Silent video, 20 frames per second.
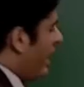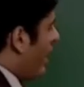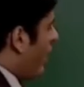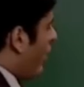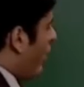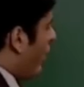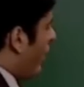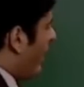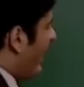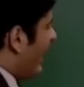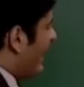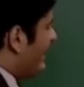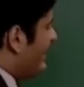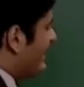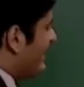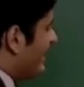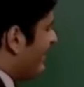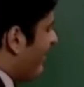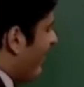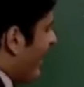When I
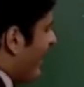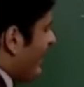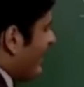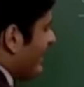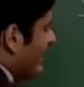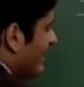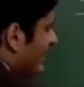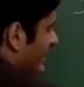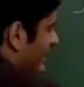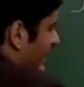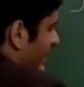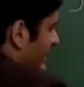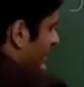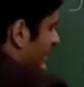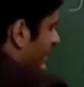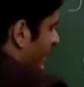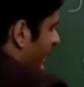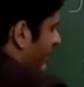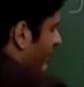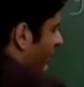divide this
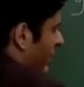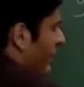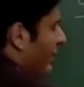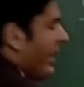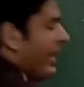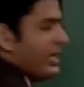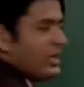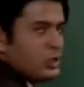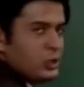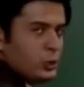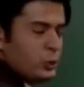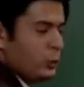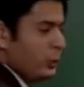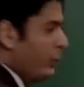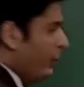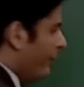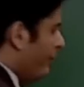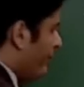number by 2,